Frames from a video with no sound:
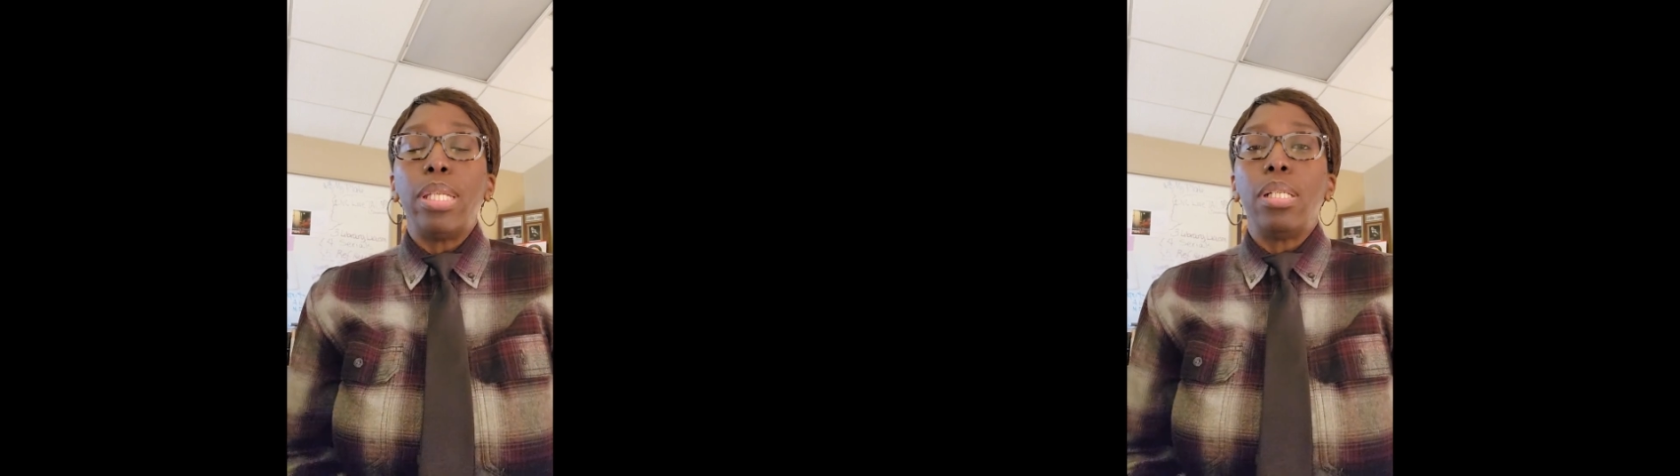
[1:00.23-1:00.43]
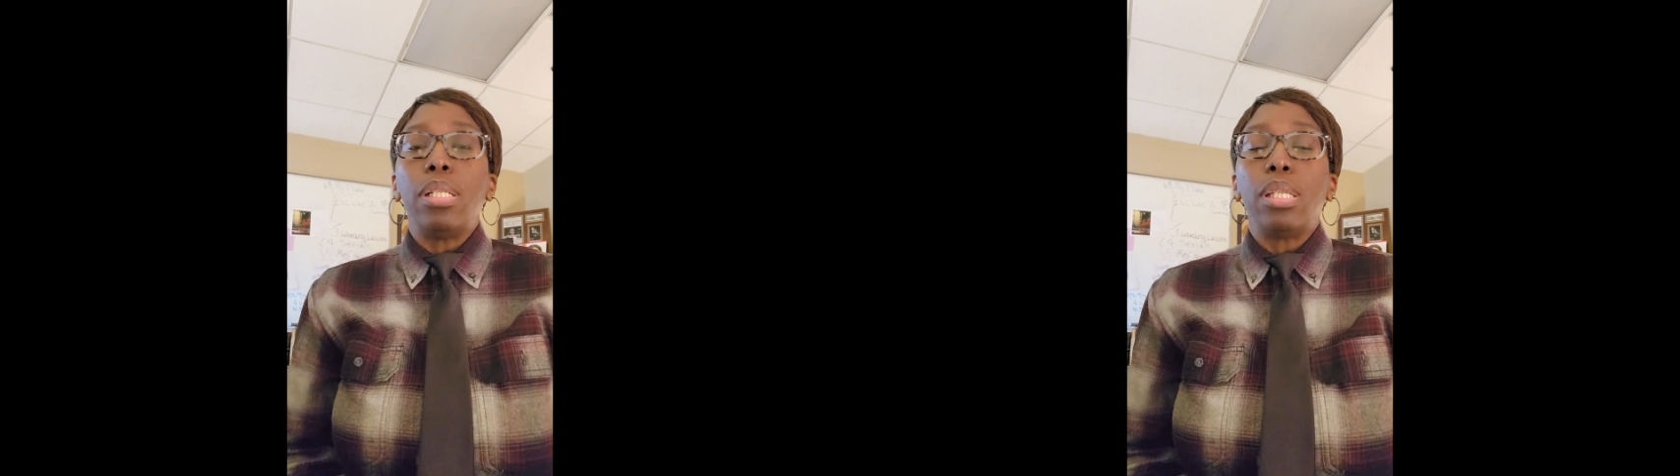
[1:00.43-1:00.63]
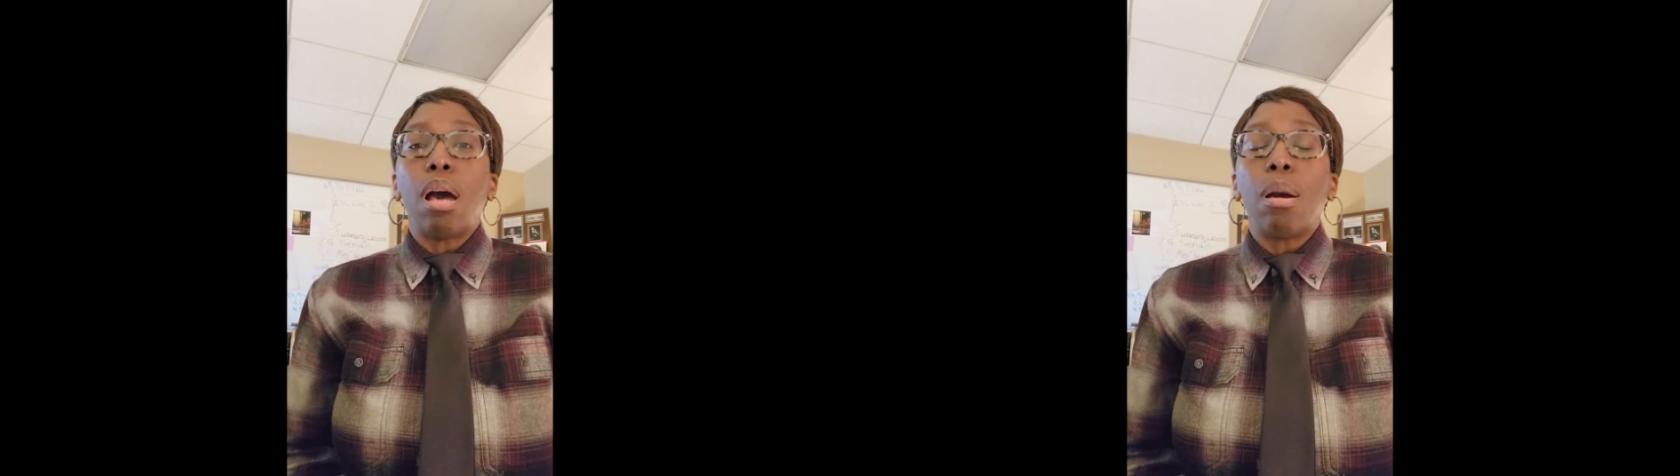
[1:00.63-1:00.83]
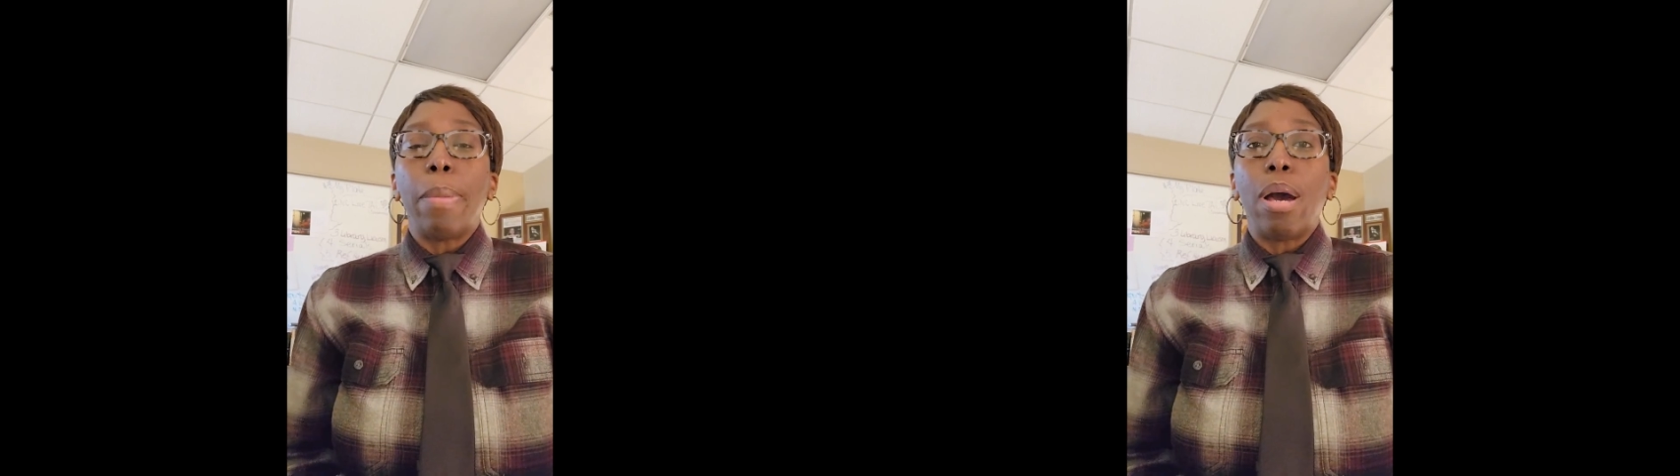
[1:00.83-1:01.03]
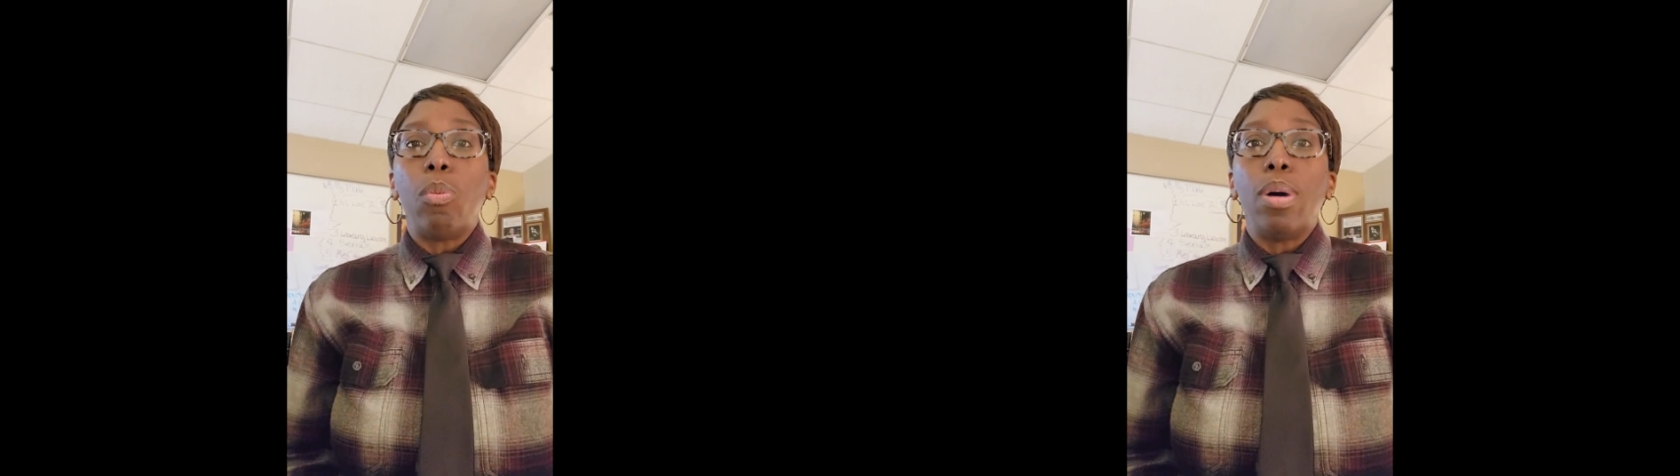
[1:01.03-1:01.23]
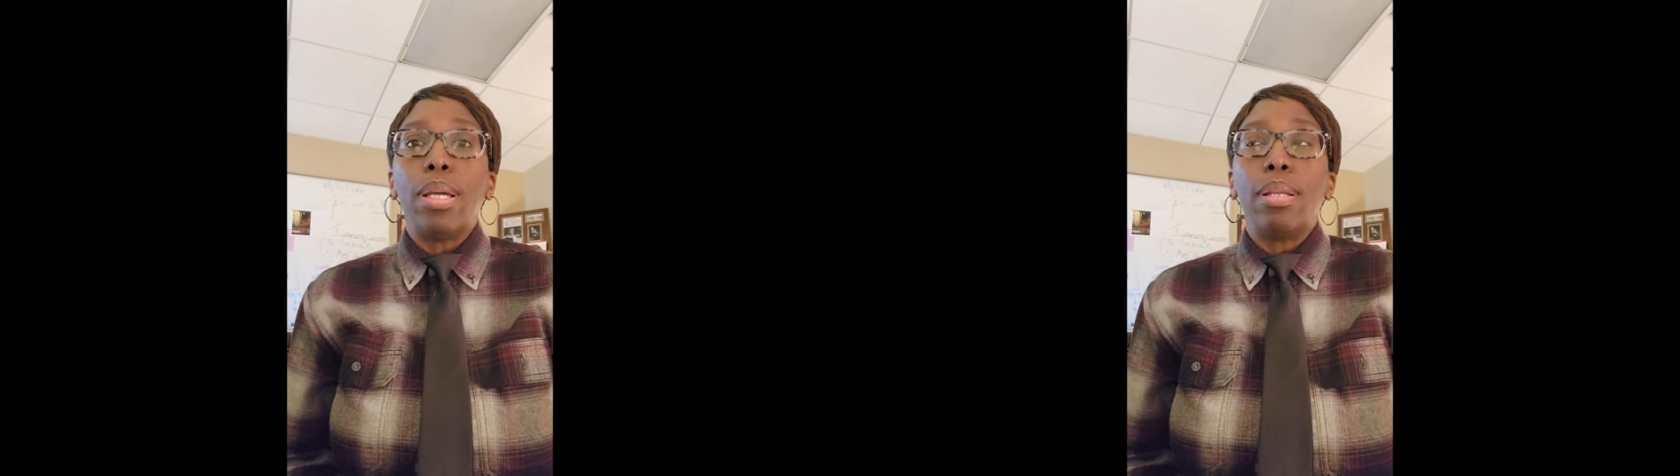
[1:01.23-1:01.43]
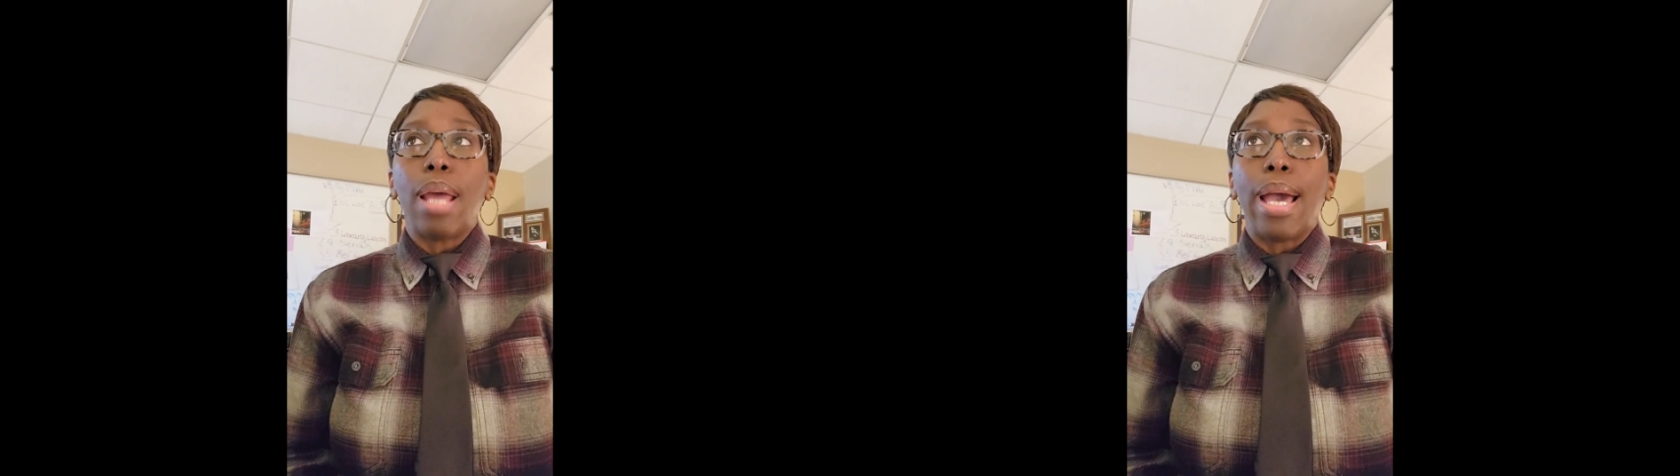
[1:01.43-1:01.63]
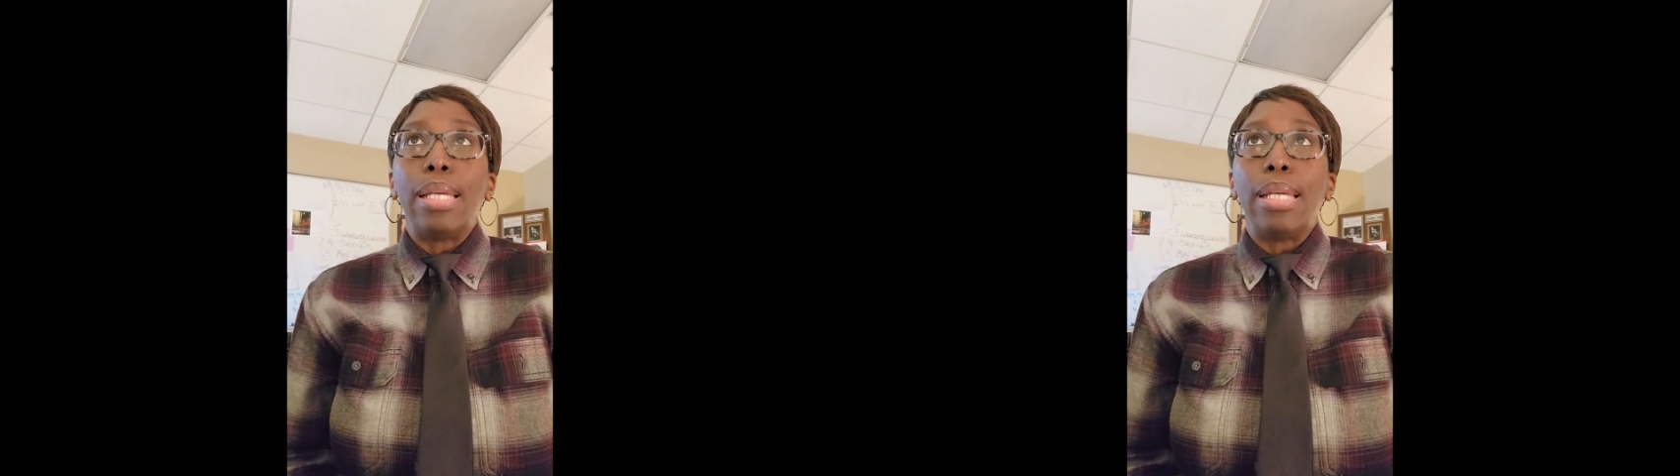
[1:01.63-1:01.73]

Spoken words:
me to talk about what